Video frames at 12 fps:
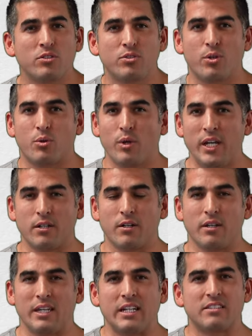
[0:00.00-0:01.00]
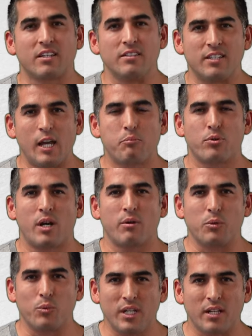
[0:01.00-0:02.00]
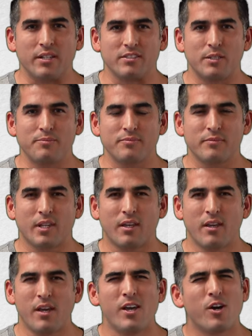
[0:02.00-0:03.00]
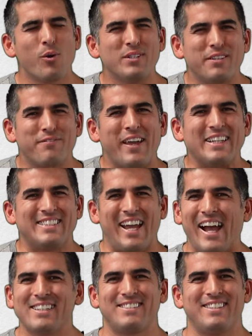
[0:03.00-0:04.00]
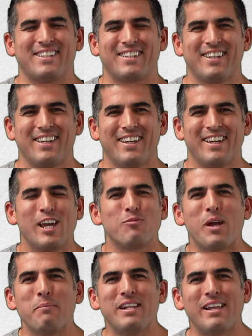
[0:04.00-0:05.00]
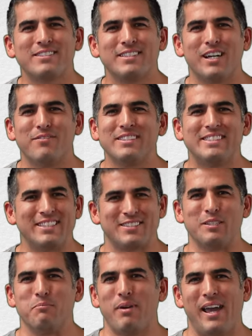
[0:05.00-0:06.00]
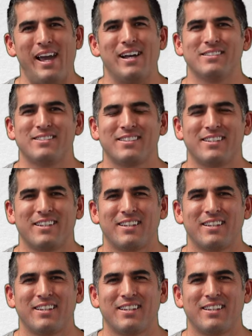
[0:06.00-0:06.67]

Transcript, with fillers: to the reader in its contemporary realism, or is it fantastic and reminiscent of a distant past?